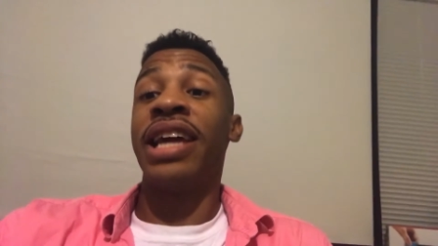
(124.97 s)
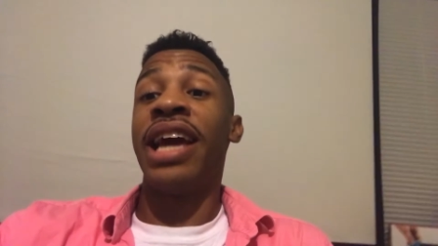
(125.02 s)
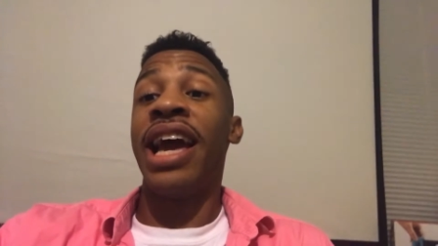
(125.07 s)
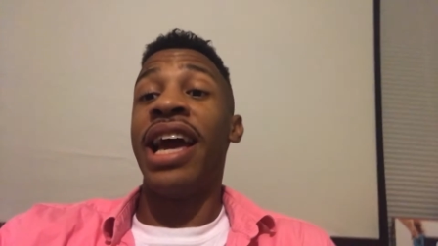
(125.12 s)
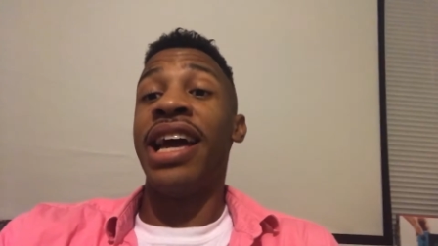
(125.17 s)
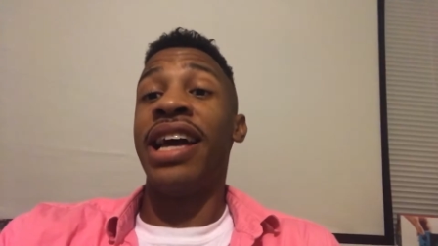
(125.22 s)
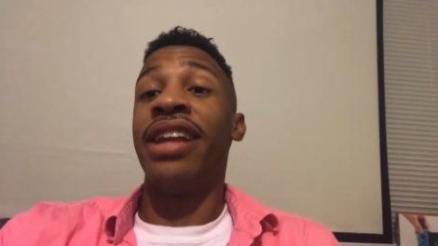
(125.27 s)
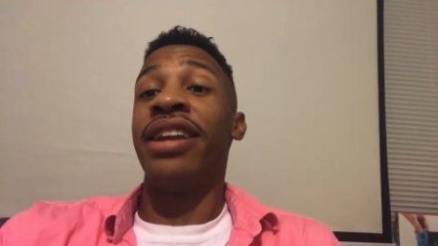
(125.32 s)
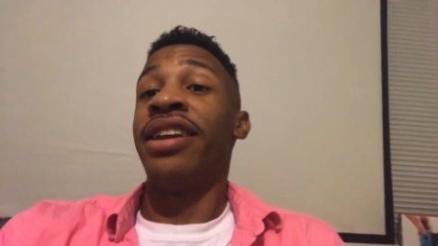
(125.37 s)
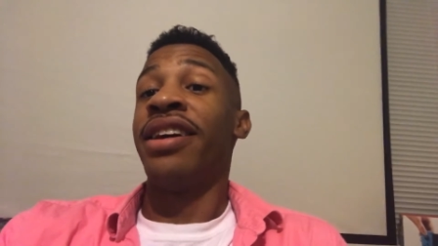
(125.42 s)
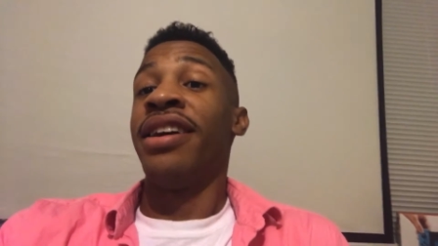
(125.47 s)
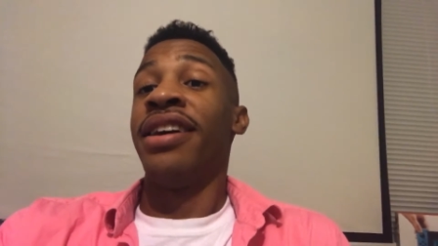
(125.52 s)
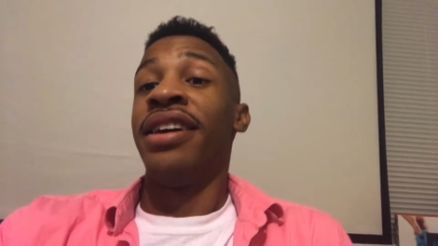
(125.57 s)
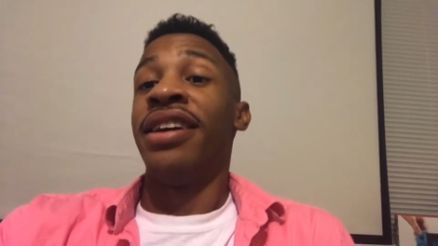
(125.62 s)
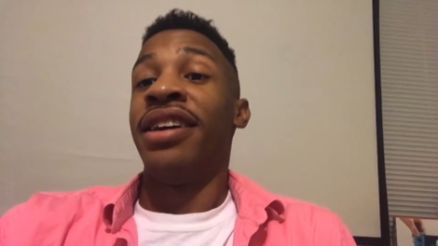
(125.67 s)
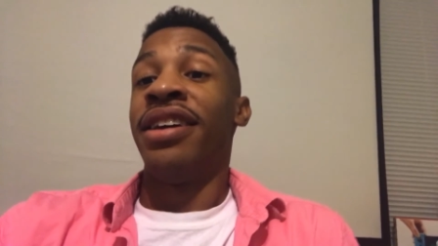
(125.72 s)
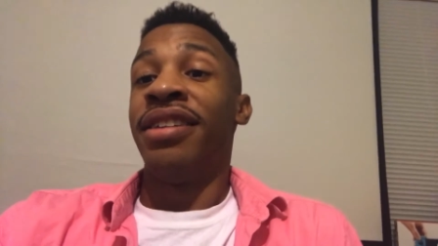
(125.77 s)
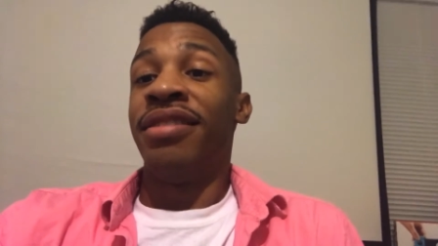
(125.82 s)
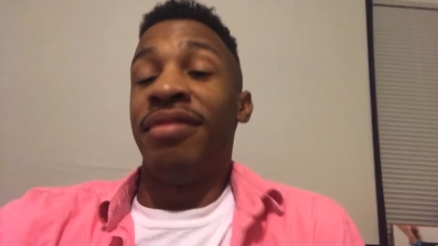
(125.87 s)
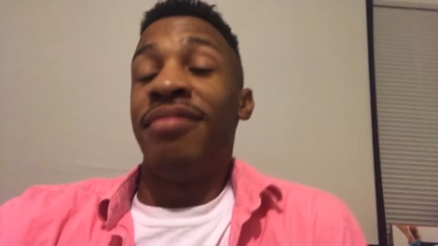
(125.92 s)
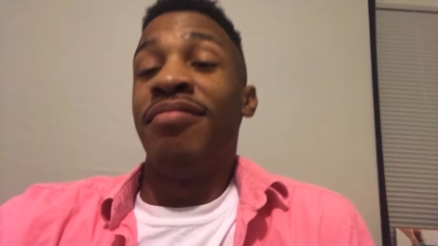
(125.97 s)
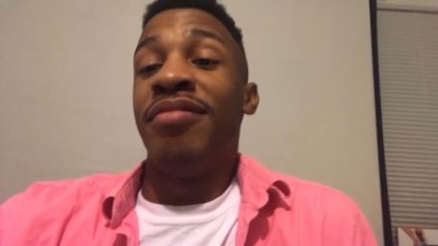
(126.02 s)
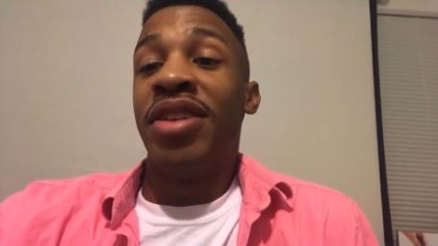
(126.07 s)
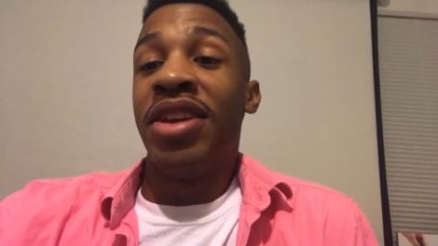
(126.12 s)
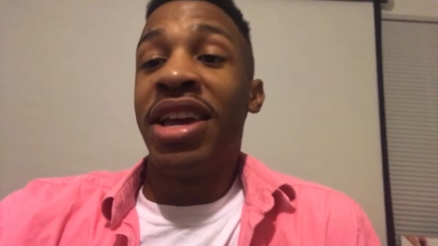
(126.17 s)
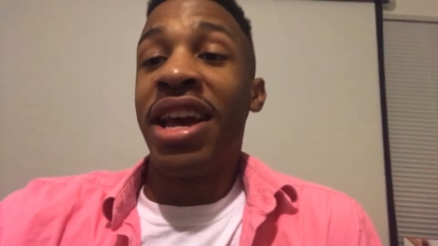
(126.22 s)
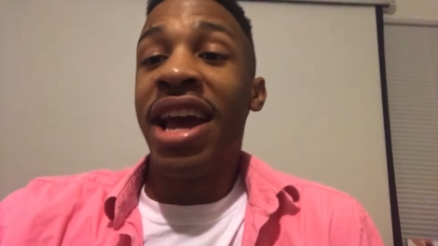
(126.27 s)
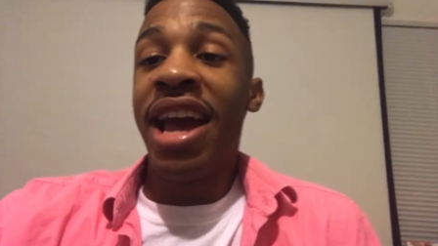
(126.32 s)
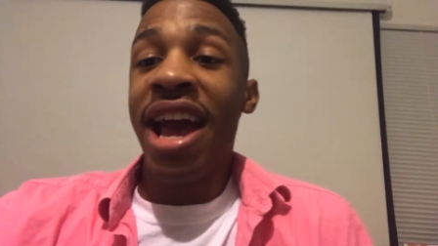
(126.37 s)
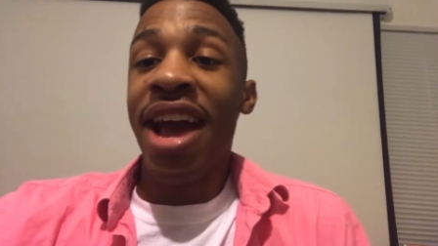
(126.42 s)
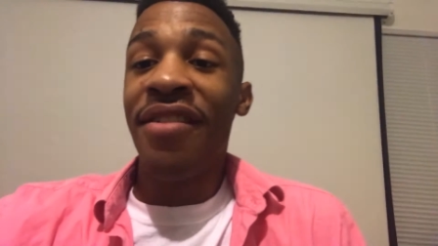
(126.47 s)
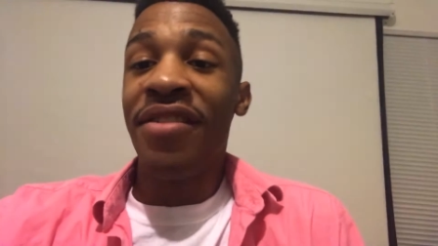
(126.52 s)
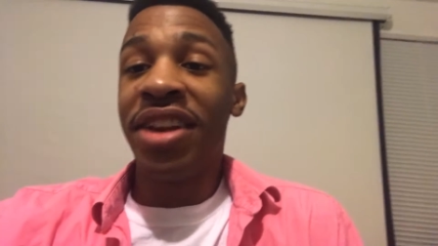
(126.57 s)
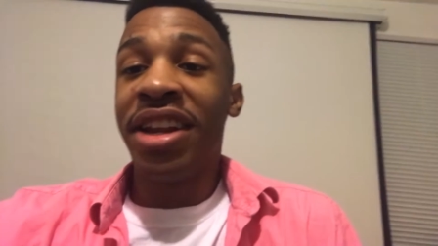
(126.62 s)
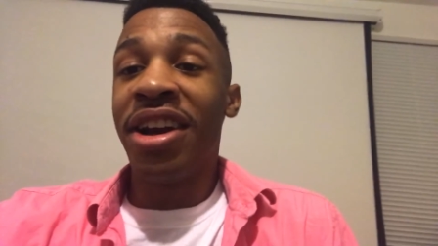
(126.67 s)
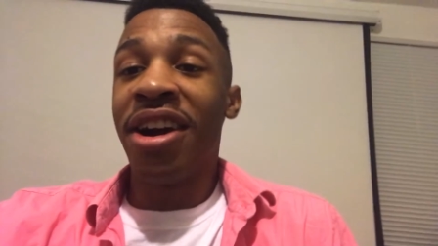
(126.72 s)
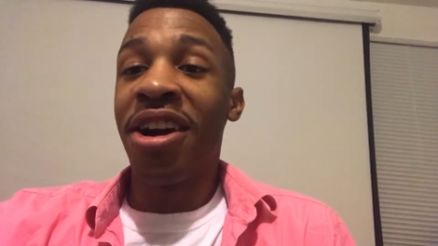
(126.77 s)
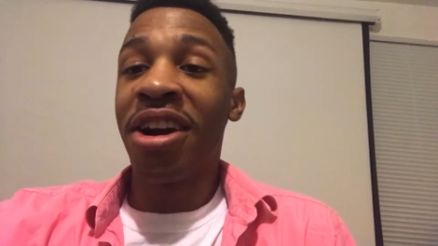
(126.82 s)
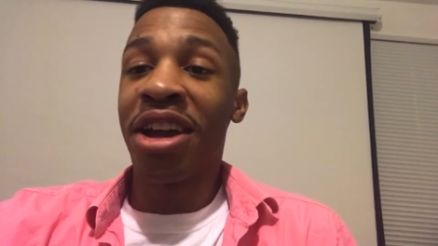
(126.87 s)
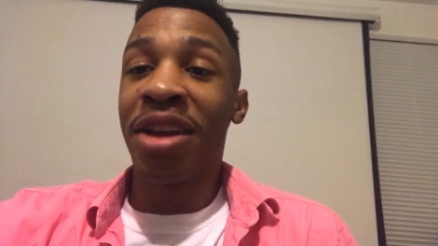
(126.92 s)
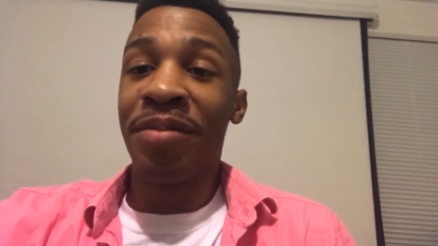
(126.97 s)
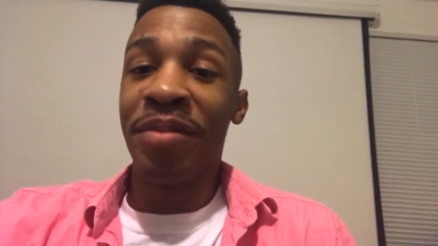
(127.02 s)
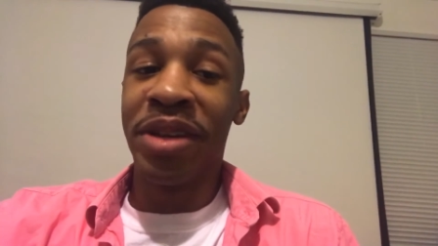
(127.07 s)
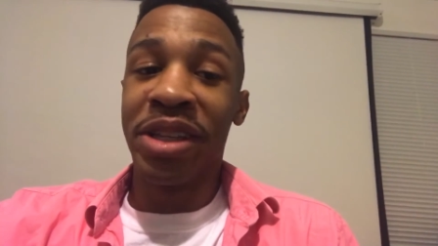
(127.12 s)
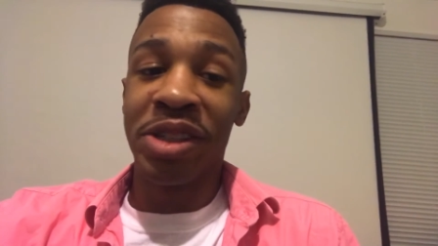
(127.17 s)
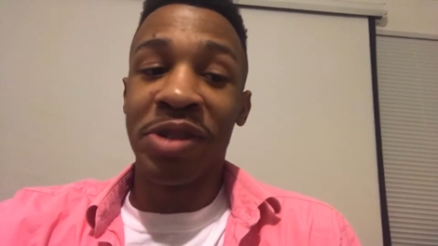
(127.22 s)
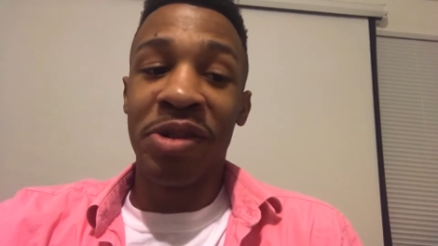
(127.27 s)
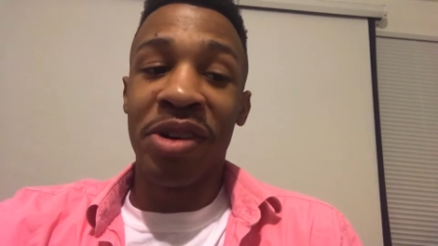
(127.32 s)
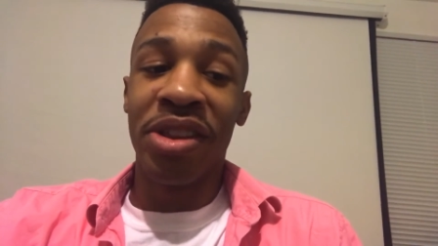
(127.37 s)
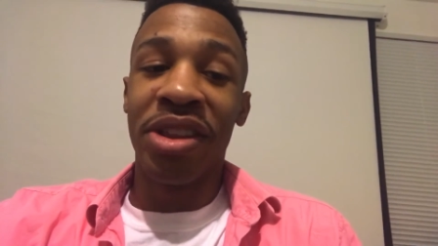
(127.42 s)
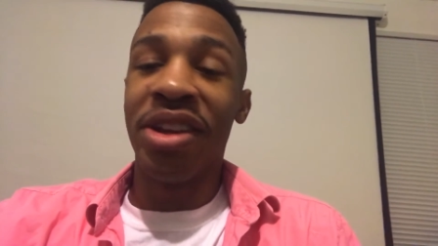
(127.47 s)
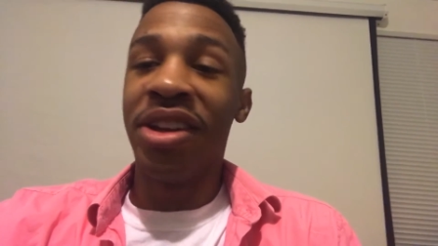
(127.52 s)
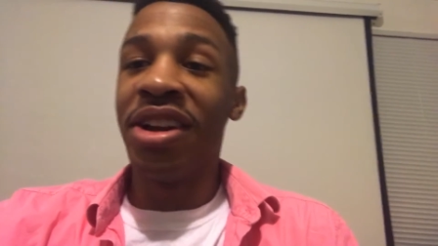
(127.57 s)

can't have any arguments with.